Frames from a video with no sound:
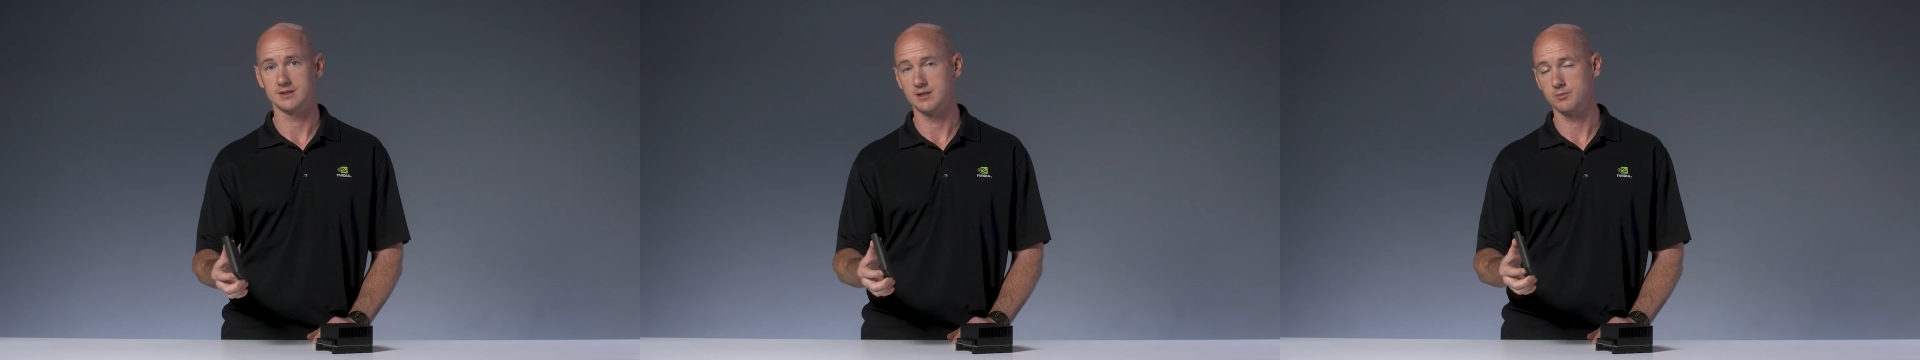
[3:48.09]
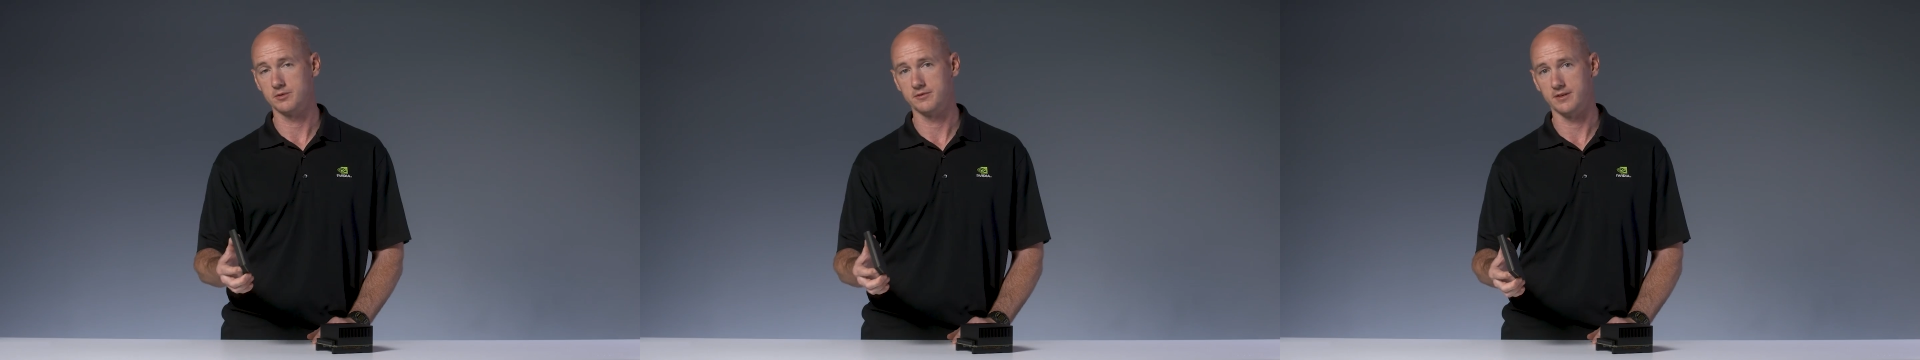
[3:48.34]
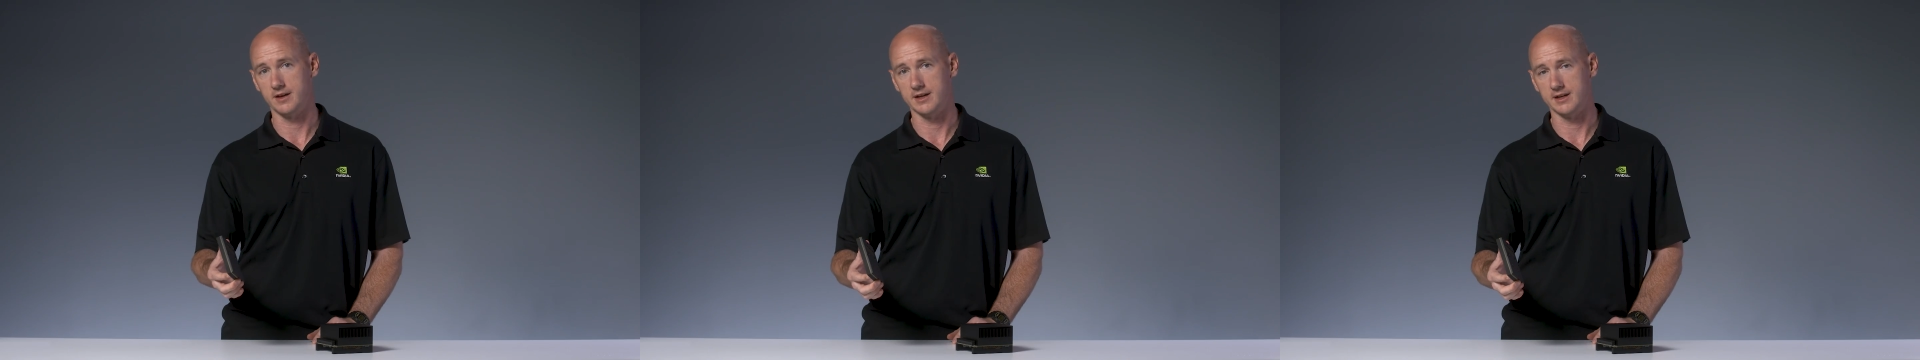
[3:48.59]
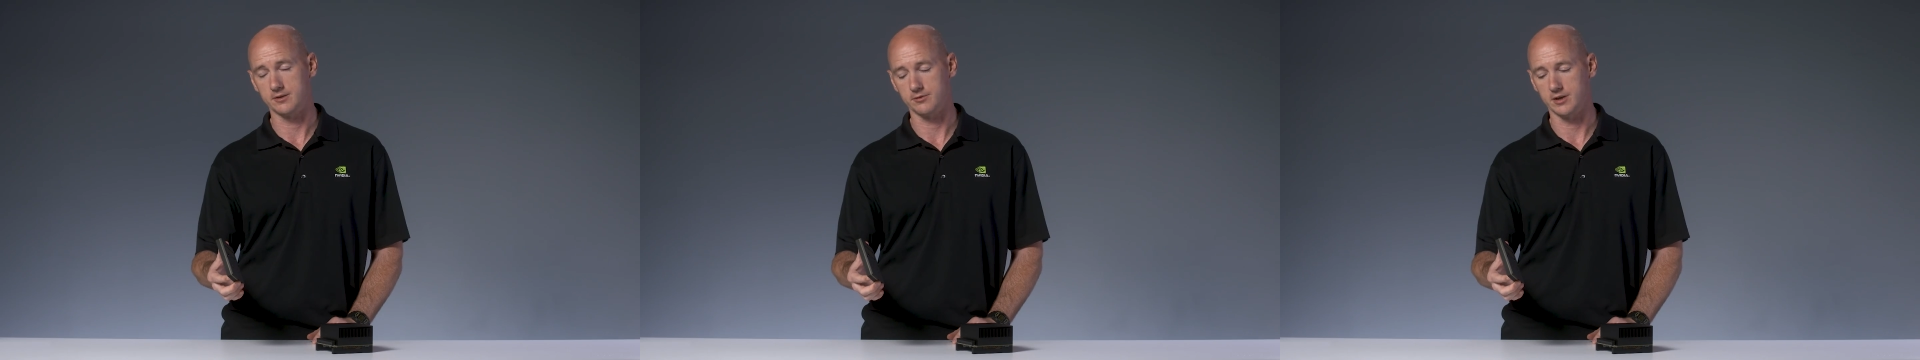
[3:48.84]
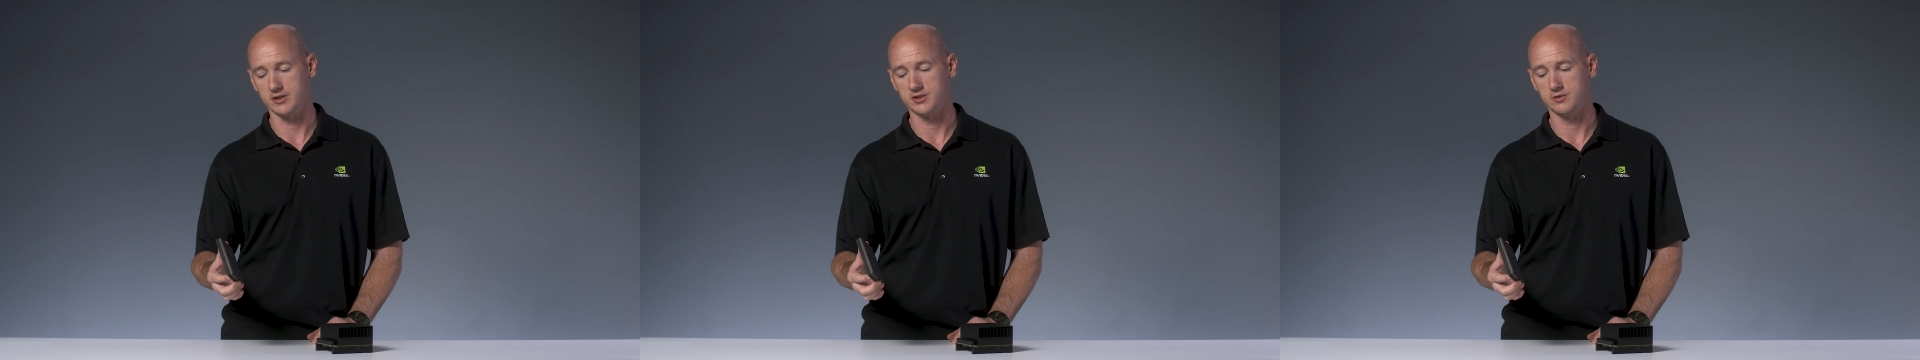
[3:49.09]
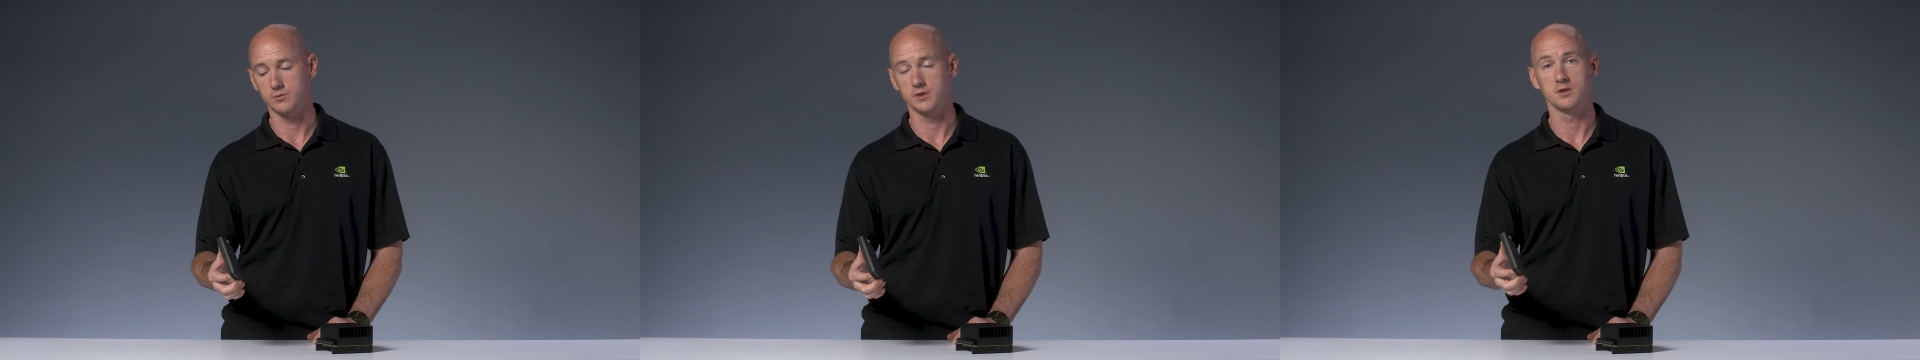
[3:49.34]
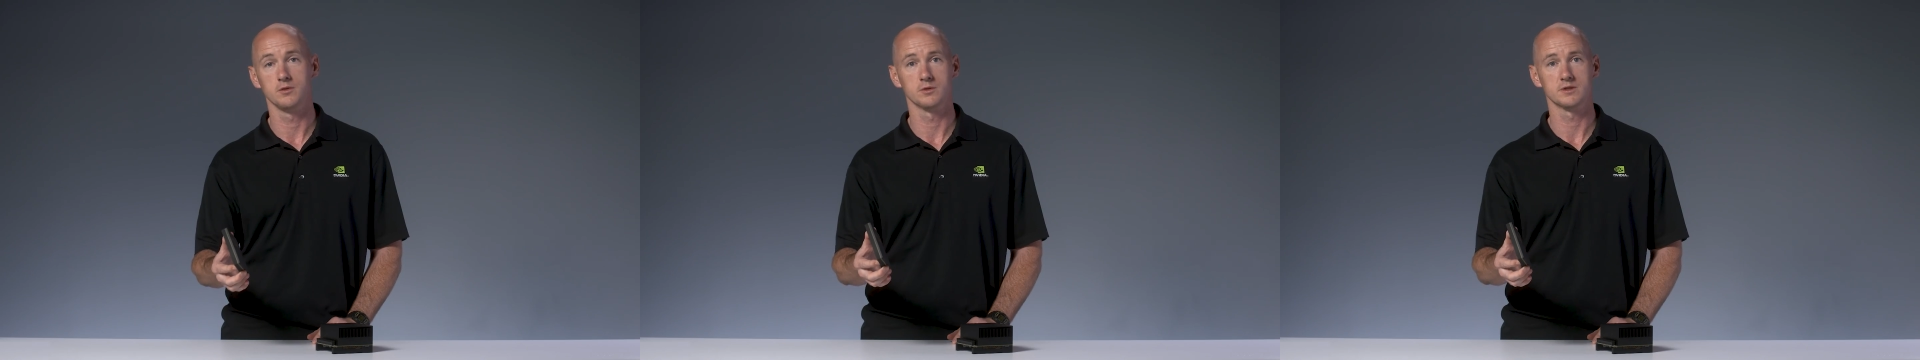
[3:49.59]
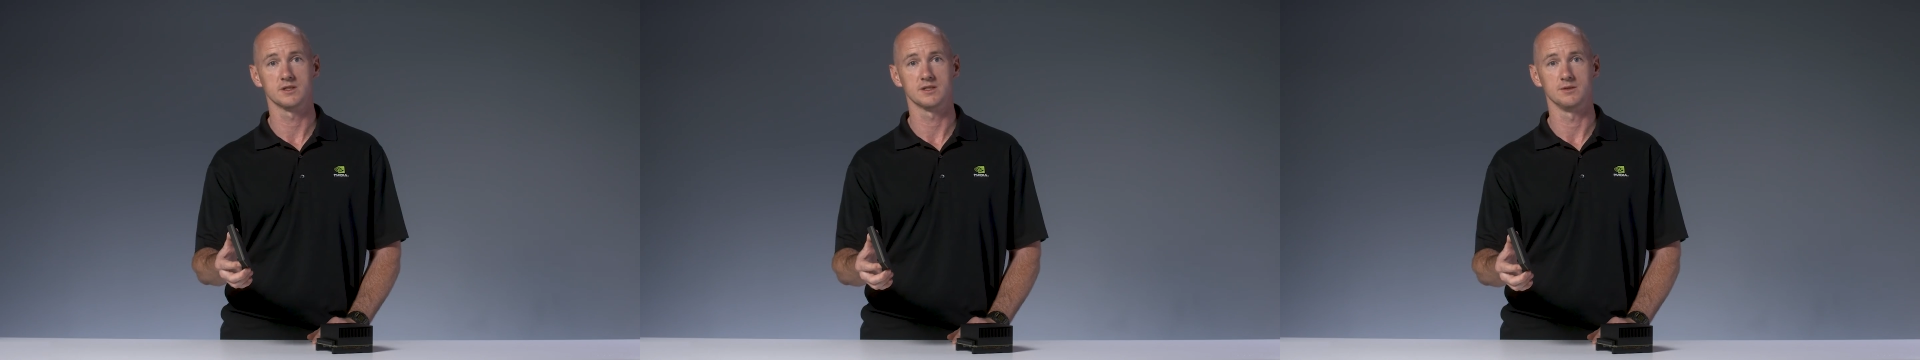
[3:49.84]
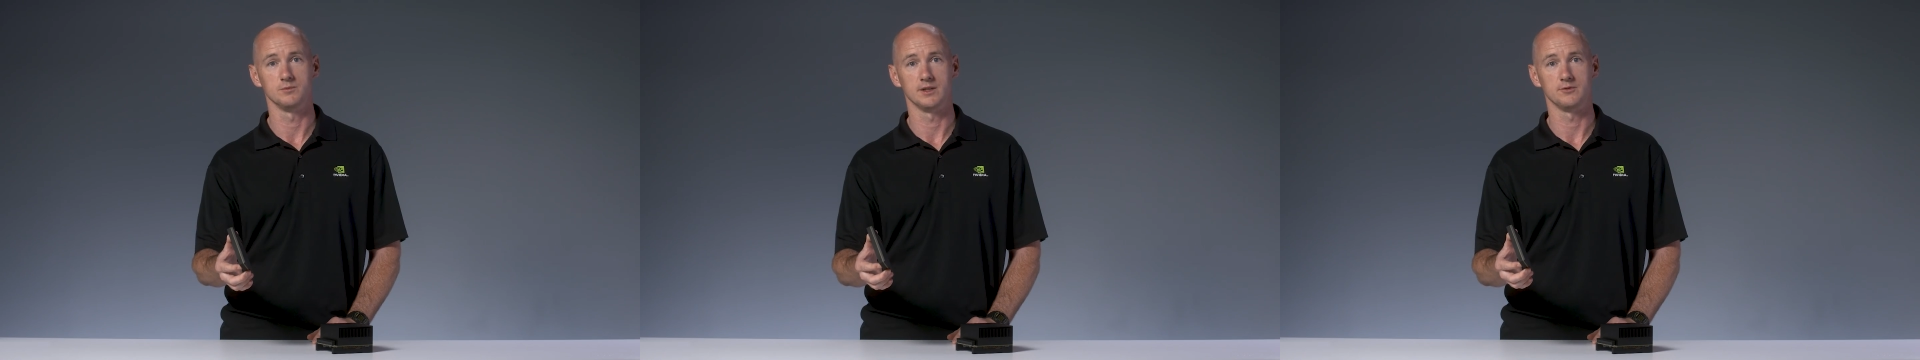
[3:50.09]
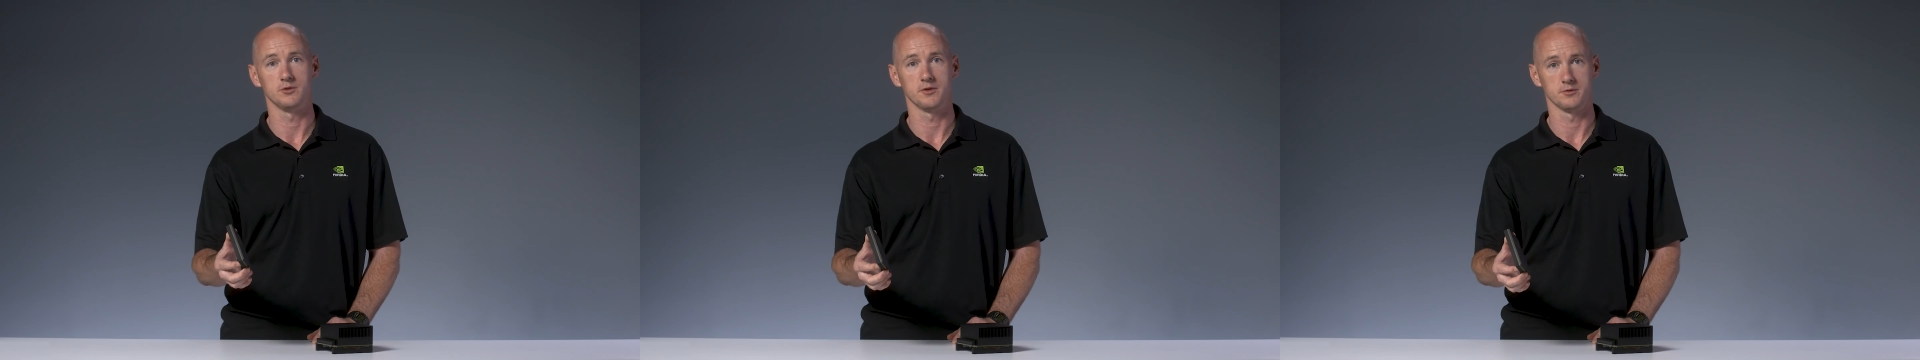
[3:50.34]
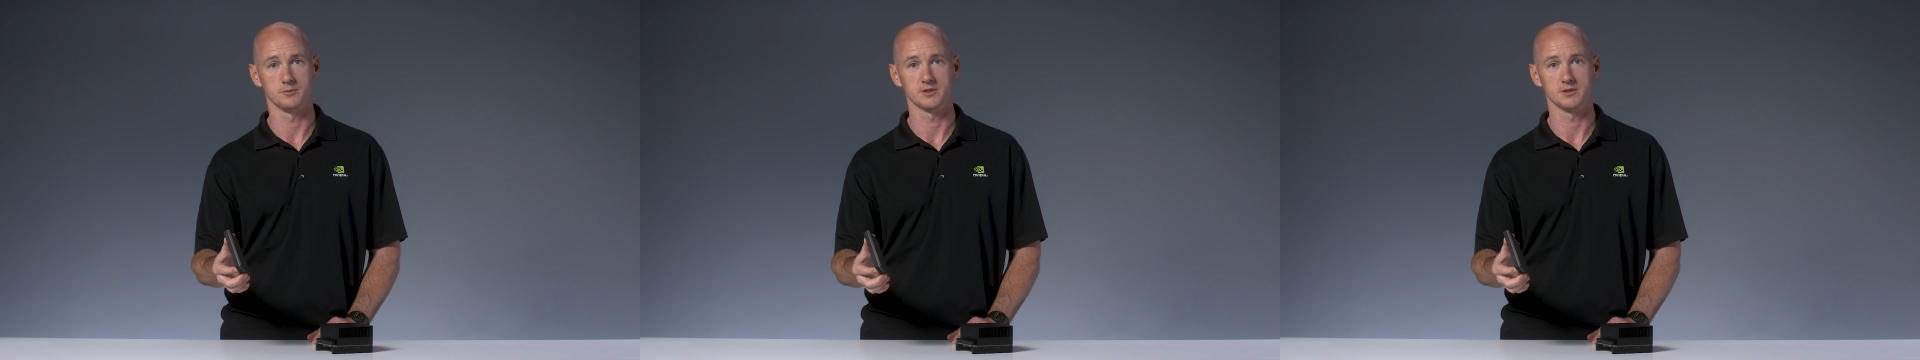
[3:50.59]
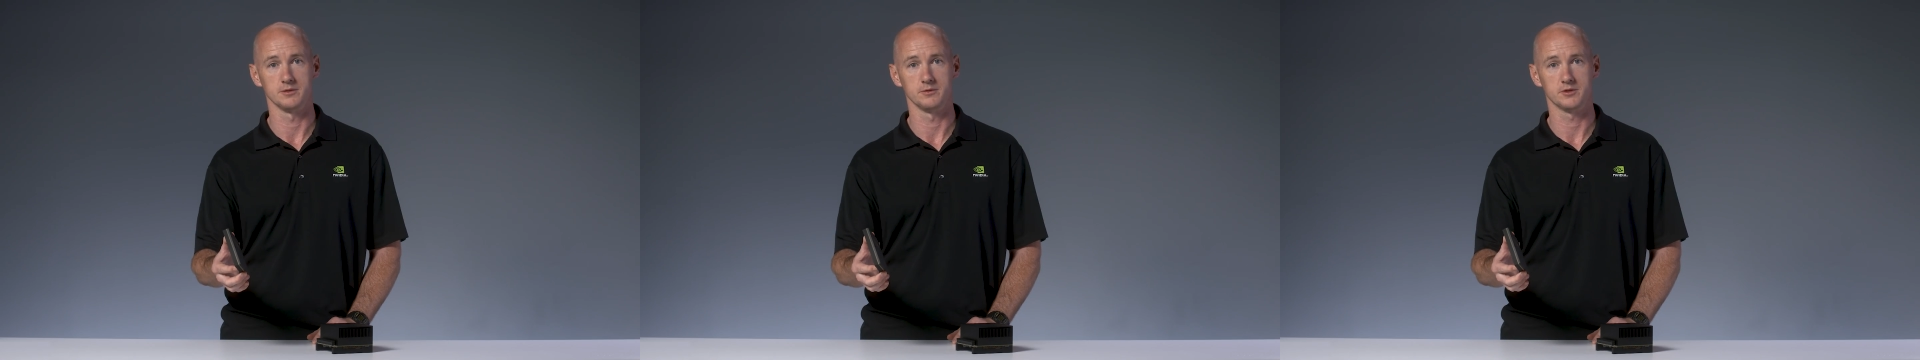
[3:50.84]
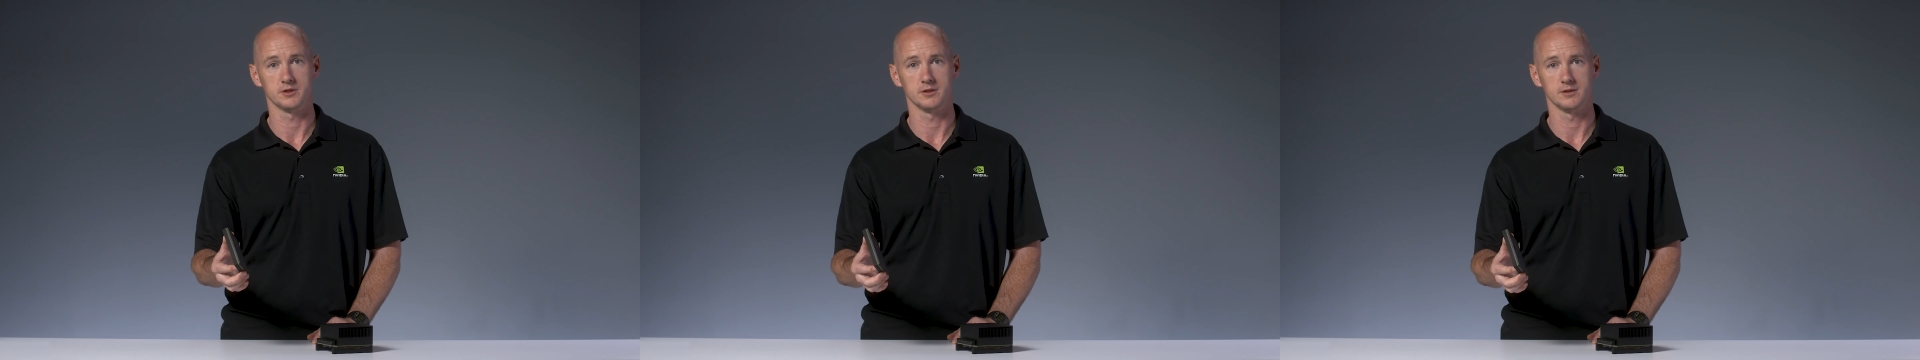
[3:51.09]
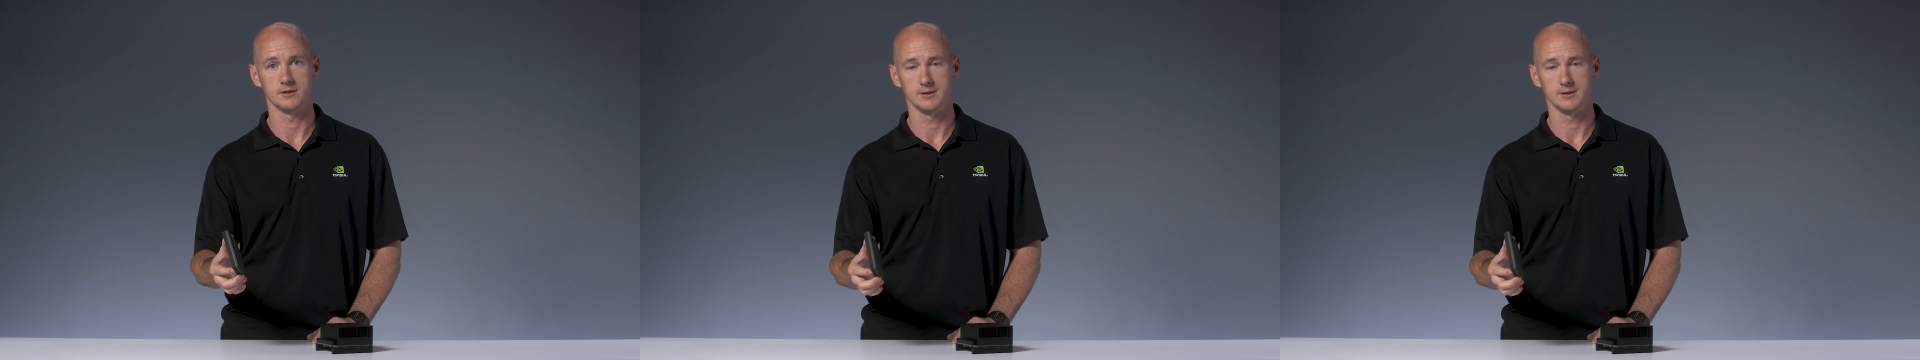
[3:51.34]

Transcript: simplify integration with your system-level thermal solution.